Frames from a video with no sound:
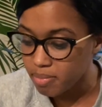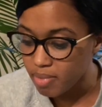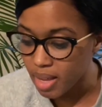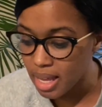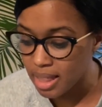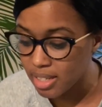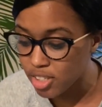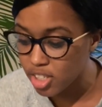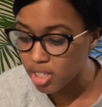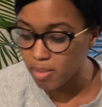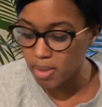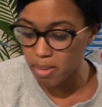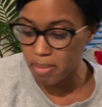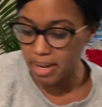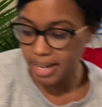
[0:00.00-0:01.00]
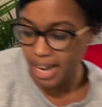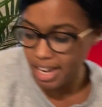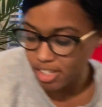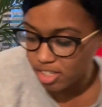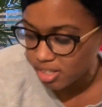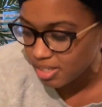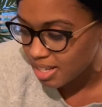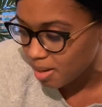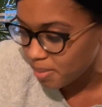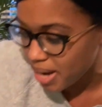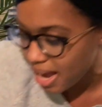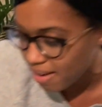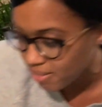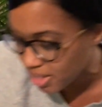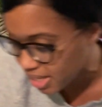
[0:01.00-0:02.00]
And then just some of the medications that we
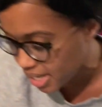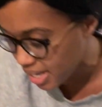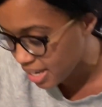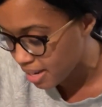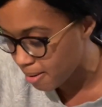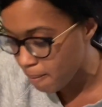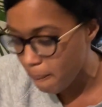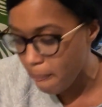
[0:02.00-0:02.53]
have in the kit.